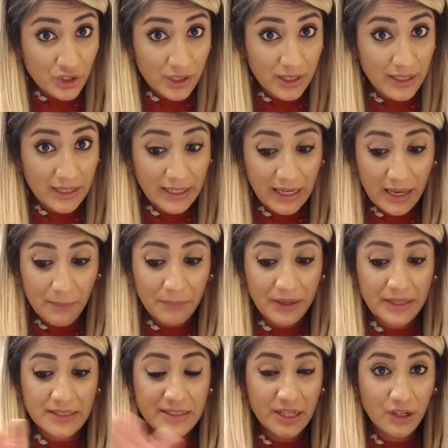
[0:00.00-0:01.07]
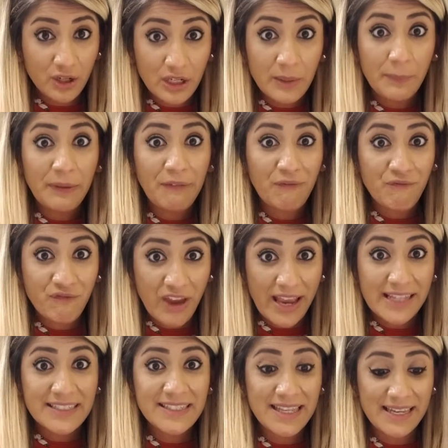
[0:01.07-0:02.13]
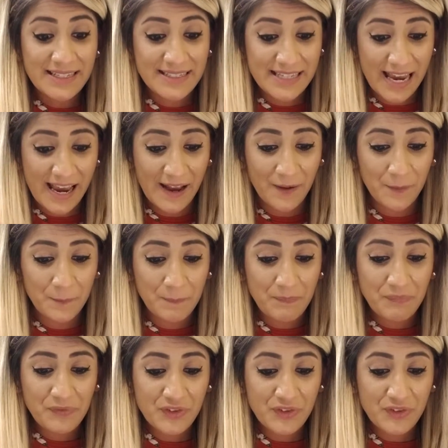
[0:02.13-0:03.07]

you're going to get because they're going to be face down.